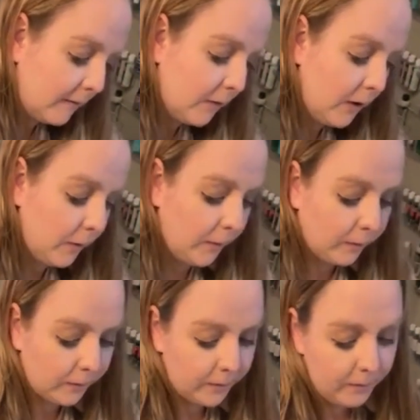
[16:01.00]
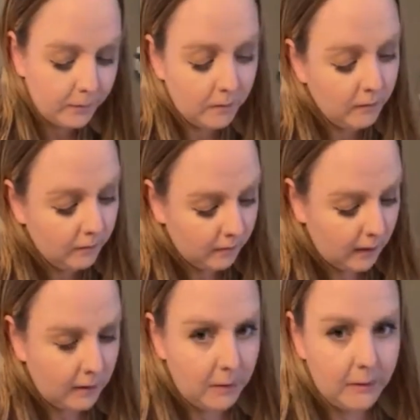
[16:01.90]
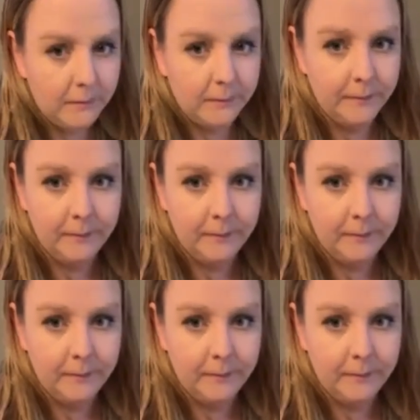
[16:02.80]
Except for you. And me.